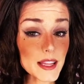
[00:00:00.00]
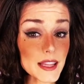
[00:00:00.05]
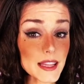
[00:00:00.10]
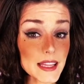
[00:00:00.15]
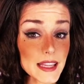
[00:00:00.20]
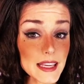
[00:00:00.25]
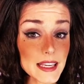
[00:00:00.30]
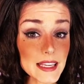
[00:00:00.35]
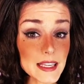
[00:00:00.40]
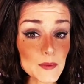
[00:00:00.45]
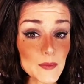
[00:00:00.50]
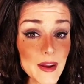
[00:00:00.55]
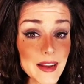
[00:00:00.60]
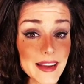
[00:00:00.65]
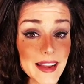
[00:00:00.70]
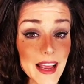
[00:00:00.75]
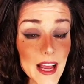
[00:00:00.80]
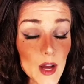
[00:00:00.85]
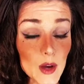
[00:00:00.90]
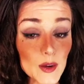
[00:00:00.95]
thing right
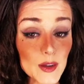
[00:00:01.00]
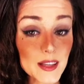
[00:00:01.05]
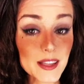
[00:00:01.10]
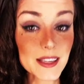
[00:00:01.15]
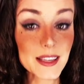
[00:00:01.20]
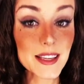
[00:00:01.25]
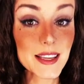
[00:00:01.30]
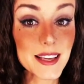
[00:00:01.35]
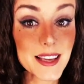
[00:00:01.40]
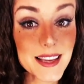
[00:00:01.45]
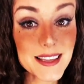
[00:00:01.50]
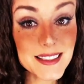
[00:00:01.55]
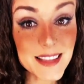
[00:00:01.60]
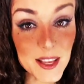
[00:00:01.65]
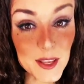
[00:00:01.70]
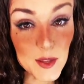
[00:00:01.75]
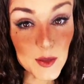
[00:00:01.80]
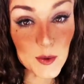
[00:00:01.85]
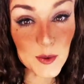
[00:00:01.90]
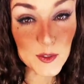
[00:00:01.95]
now is that
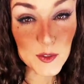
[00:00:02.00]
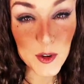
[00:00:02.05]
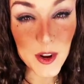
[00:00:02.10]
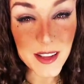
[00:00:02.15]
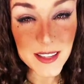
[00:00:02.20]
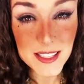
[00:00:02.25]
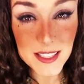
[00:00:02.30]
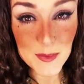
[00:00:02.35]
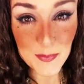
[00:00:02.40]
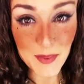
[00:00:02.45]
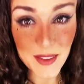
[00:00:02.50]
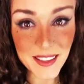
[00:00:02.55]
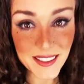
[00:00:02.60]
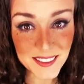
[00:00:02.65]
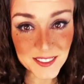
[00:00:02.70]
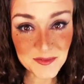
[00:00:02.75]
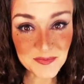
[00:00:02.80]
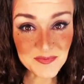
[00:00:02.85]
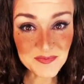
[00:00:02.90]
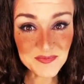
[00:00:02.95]
you trust me
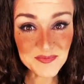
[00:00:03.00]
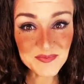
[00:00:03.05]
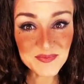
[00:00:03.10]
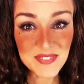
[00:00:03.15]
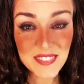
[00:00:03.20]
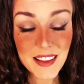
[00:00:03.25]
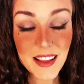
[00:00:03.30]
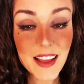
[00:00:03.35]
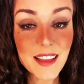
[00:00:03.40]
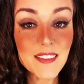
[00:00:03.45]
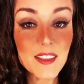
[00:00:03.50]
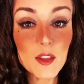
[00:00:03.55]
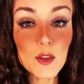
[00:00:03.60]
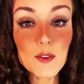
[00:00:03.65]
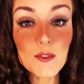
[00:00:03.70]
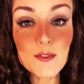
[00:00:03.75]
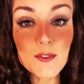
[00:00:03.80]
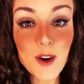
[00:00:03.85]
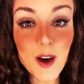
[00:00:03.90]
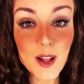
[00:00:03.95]
and that you
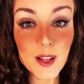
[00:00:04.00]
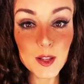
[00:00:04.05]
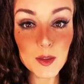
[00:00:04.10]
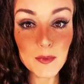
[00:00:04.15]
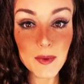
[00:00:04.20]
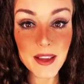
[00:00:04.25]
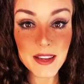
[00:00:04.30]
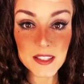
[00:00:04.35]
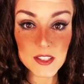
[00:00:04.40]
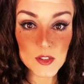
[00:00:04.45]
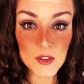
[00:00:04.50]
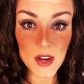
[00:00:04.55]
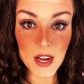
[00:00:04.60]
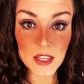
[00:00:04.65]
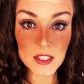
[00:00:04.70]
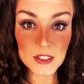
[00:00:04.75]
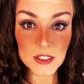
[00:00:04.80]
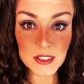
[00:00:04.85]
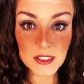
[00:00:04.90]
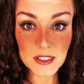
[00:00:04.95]
follow my
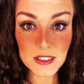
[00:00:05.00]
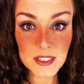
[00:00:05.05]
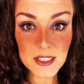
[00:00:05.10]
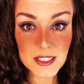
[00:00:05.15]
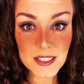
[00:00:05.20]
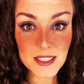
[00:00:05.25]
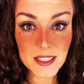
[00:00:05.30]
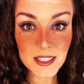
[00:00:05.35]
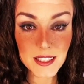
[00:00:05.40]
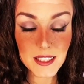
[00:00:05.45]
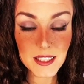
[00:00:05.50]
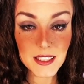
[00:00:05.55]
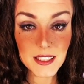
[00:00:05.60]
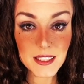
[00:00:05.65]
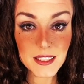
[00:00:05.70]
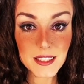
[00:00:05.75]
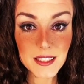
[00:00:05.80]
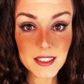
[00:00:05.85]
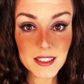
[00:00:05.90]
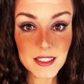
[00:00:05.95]
instructions.
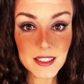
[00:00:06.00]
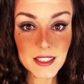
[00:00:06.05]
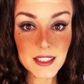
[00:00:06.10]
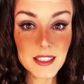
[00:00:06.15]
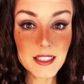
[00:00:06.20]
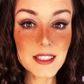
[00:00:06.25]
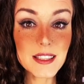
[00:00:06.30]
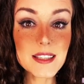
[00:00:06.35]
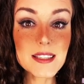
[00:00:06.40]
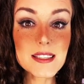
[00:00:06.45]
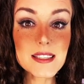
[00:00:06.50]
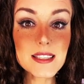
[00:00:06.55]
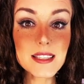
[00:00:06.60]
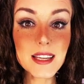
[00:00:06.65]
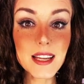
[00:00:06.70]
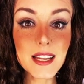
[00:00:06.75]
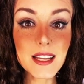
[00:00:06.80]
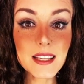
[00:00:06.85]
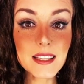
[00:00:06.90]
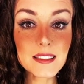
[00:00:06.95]

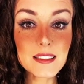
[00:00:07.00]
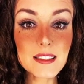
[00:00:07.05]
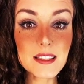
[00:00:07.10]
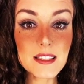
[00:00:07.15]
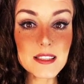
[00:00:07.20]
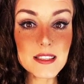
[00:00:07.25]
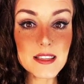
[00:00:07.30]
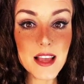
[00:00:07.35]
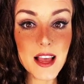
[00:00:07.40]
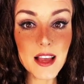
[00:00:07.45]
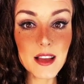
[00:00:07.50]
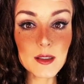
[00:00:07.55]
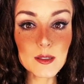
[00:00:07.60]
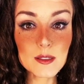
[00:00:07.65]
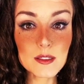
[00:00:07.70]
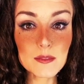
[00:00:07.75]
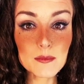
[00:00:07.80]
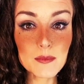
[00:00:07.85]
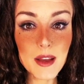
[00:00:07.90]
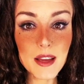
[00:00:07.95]
Listening to the sound of
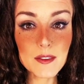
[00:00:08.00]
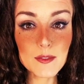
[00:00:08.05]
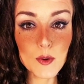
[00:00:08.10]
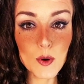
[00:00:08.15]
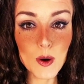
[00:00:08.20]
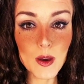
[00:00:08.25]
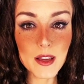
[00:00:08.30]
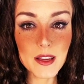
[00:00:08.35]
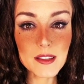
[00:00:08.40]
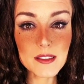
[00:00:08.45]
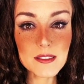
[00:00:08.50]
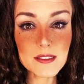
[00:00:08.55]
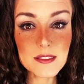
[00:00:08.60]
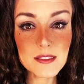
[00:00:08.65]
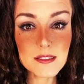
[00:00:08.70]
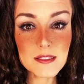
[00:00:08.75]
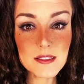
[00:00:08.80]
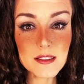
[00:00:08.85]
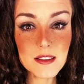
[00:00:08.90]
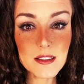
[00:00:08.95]
my voice,
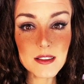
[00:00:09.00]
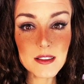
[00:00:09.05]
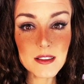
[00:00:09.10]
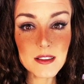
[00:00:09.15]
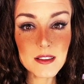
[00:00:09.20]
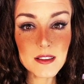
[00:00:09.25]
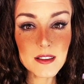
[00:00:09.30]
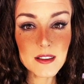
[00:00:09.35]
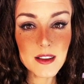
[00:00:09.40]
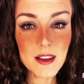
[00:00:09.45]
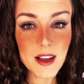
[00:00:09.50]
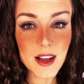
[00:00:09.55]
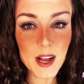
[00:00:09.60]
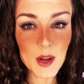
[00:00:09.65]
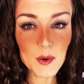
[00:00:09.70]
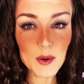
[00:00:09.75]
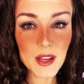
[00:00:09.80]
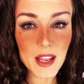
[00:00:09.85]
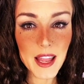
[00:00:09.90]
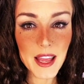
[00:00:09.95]
I would
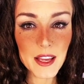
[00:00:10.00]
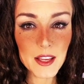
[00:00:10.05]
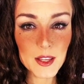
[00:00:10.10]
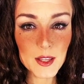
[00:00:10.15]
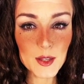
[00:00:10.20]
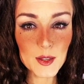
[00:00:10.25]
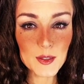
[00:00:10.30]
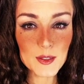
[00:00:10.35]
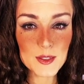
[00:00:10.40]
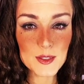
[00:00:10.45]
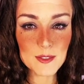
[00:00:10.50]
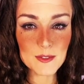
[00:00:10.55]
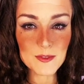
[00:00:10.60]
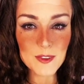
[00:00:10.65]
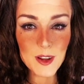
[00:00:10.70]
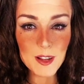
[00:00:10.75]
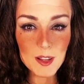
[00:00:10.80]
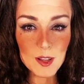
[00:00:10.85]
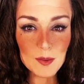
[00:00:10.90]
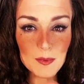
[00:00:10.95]
like you to
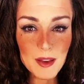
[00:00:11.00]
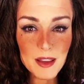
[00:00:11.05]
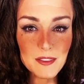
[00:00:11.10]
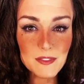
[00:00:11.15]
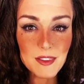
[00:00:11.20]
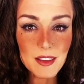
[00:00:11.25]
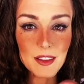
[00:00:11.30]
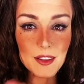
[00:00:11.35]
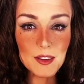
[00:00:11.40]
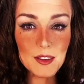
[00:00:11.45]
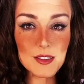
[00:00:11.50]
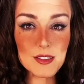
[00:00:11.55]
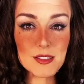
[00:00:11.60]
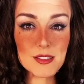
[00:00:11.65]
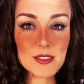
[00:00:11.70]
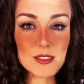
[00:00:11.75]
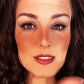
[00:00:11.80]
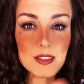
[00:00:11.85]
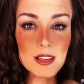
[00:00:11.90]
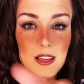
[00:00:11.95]
follow my fingers,
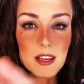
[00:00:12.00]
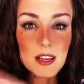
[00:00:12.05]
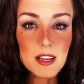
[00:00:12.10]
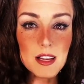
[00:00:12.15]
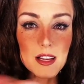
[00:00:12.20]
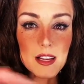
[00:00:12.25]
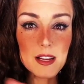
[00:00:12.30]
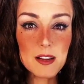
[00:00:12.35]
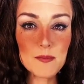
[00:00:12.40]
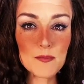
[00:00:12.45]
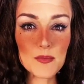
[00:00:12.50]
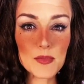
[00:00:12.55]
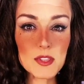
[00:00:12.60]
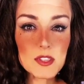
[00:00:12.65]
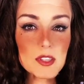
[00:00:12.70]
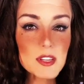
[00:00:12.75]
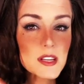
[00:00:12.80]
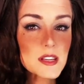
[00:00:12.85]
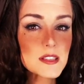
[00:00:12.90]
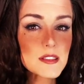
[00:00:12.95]

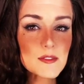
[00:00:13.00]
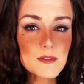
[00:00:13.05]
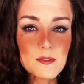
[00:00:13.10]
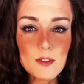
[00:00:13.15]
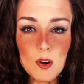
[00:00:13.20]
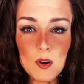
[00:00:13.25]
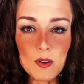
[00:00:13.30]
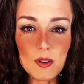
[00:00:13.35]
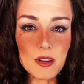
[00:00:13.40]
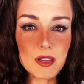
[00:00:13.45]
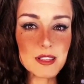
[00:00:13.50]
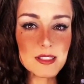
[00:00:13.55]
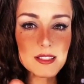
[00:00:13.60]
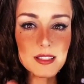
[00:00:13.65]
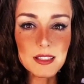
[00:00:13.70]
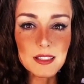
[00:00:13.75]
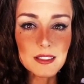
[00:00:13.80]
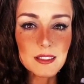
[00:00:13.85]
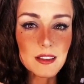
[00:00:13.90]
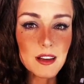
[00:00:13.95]
just focusing
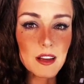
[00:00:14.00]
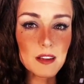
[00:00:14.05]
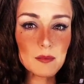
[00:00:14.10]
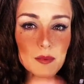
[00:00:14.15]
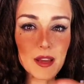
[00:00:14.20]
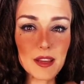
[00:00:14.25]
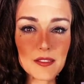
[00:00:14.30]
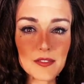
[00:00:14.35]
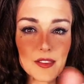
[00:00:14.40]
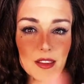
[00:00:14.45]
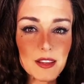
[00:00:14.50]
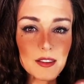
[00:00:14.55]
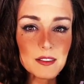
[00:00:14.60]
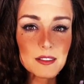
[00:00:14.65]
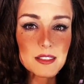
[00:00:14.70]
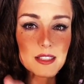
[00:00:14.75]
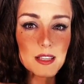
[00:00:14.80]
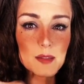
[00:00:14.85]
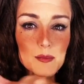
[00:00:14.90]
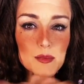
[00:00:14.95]
on my
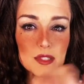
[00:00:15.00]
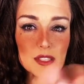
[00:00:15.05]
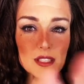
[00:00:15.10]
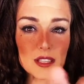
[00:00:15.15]
fingertips